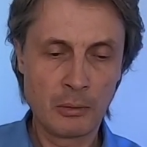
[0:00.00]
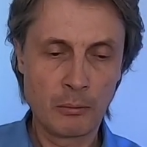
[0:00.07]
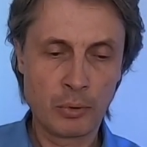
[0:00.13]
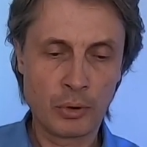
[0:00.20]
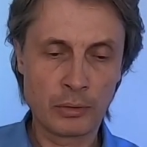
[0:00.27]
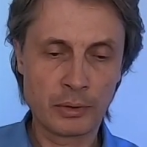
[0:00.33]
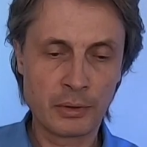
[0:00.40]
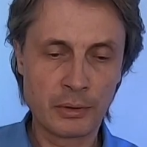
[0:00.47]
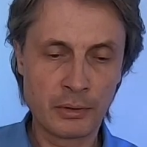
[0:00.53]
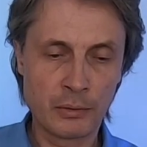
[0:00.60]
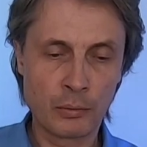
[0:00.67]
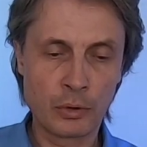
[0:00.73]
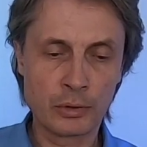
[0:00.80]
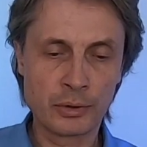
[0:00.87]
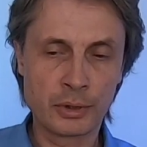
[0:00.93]
pot the
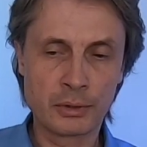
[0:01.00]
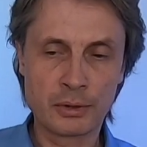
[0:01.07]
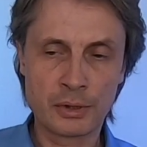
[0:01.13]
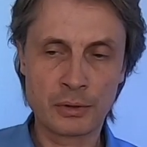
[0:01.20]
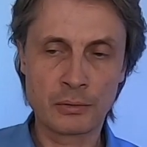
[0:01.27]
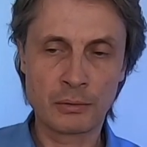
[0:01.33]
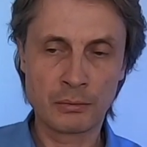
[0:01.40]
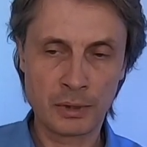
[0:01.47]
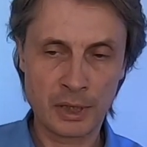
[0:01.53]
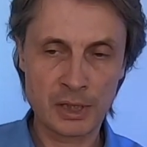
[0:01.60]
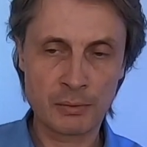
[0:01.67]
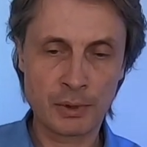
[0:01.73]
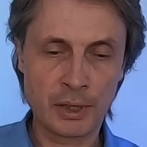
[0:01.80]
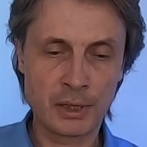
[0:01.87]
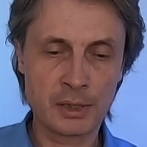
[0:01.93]
water, so that's
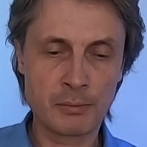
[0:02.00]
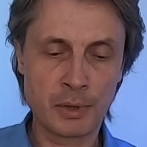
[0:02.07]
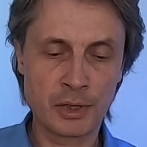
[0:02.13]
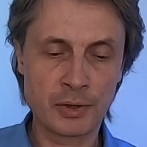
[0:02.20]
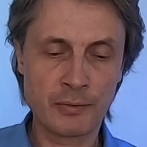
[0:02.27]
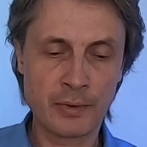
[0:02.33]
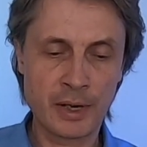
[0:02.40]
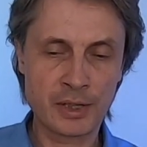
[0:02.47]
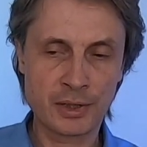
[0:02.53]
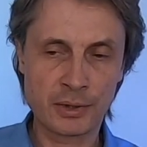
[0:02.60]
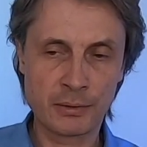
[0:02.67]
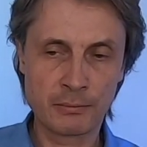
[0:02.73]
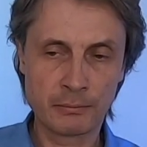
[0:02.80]
why it's much faster.